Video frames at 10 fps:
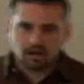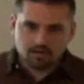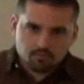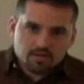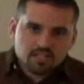right,
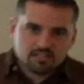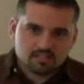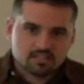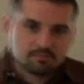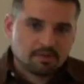nobody is
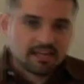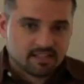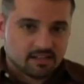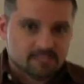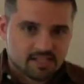
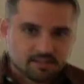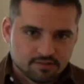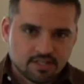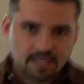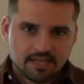expecting us here
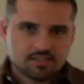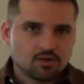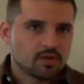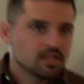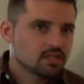today, so
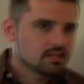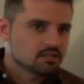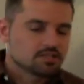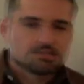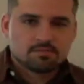we need to
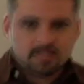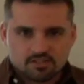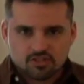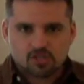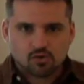just be as
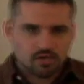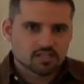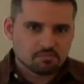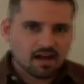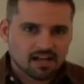discreet
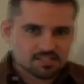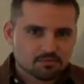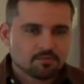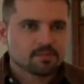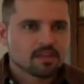as possible.